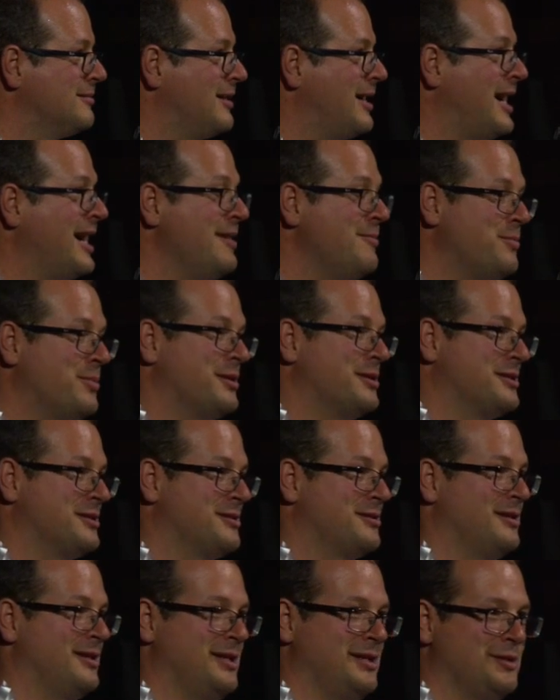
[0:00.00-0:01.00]
I
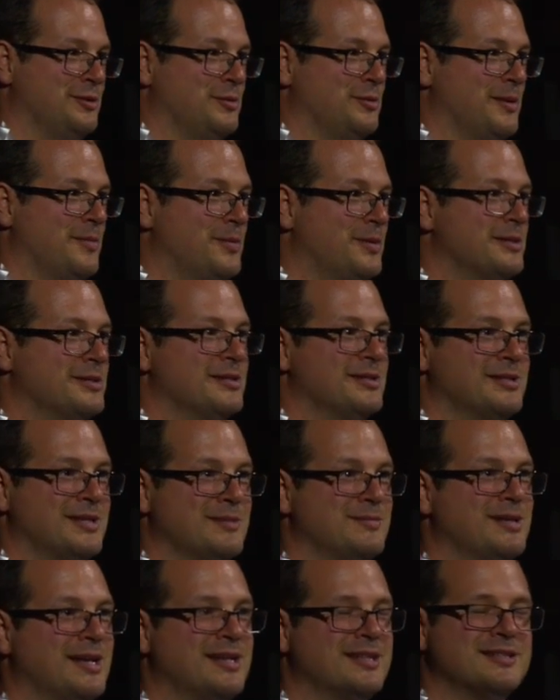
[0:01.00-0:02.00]
personally do.
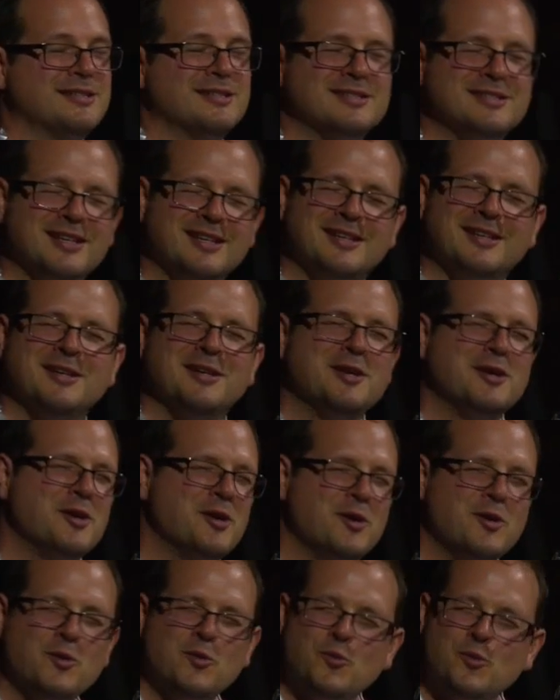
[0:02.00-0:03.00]
Some nights, it's like,
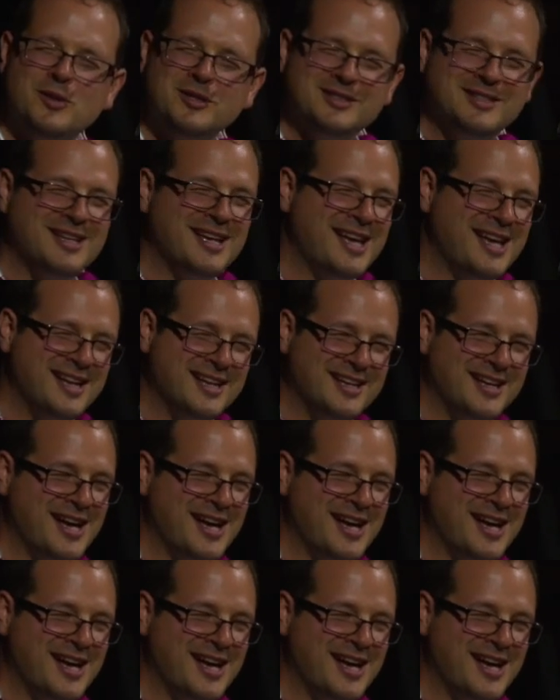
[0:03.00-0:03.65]
what the heck?